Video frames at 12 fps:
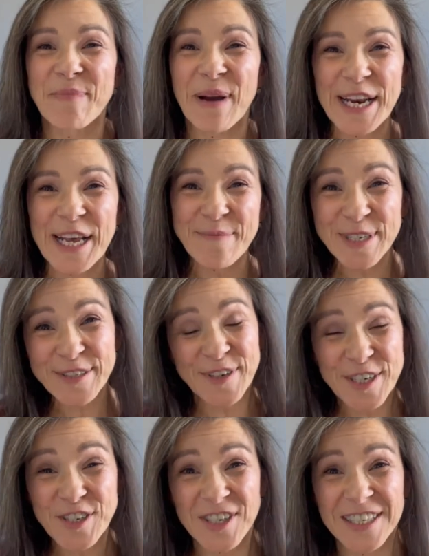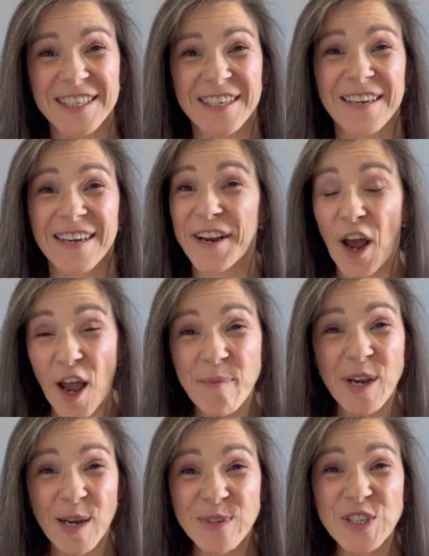my name is Francesca, and
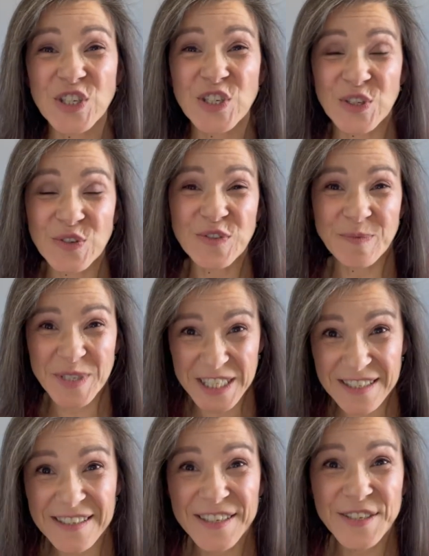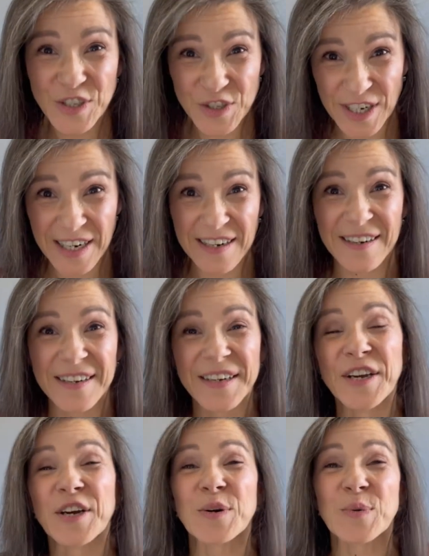I'm coming to you from Sydney, Australia.
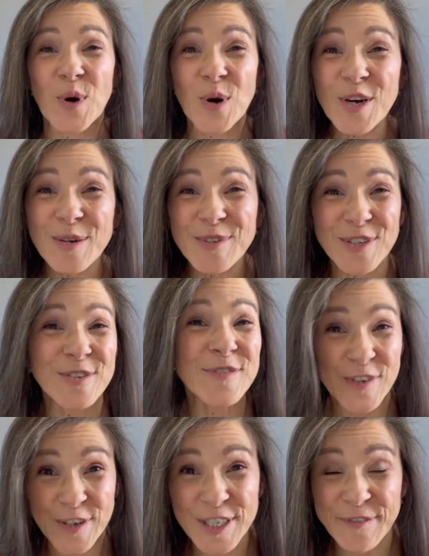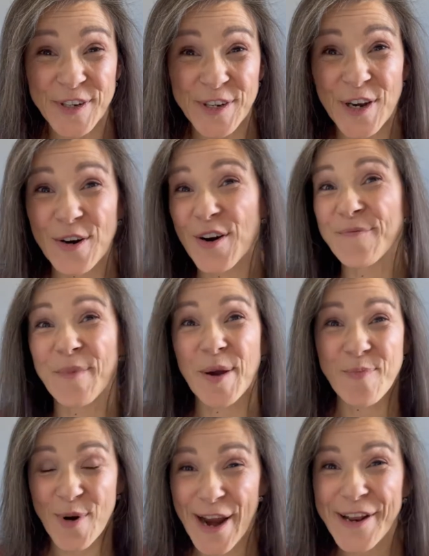Welcome to the first video of my
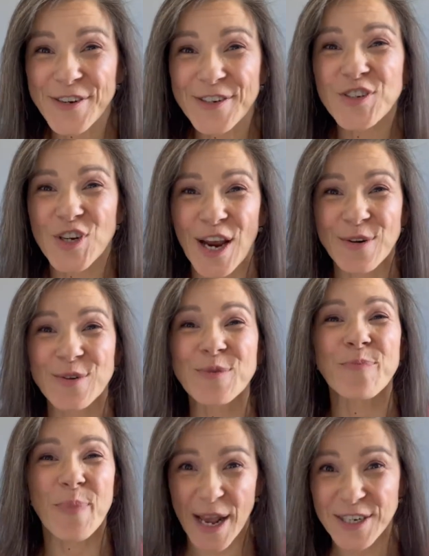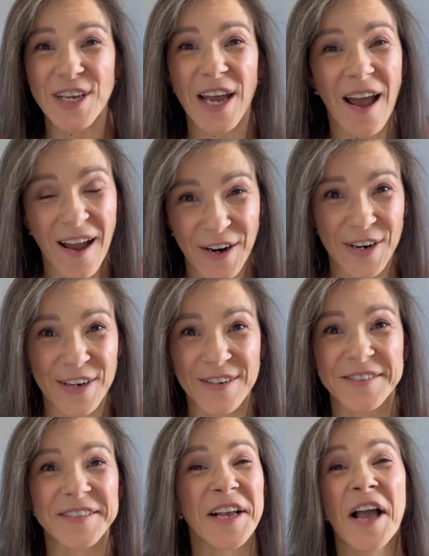brand new channel, Back to Art Girl.
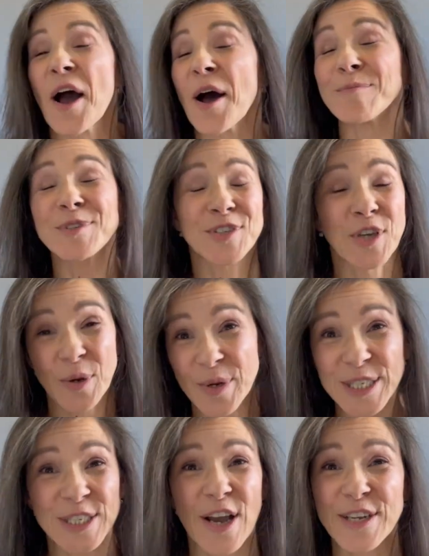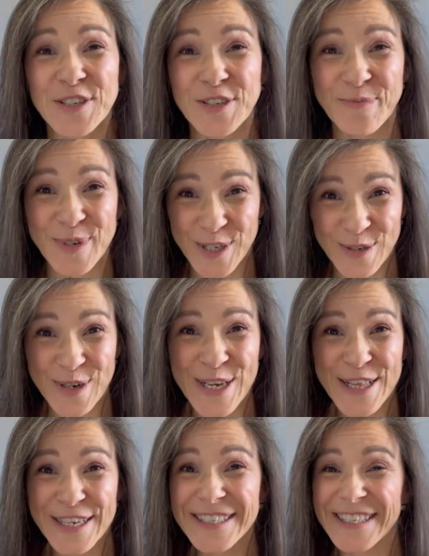I'm so excited to be doing
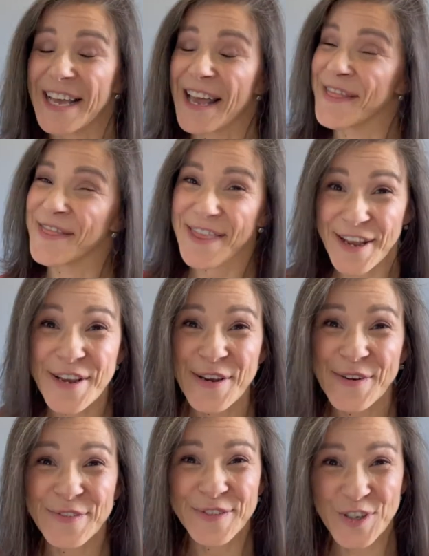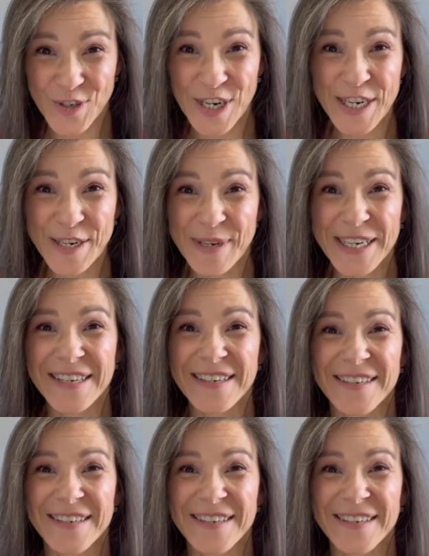this, and thank you for joining me.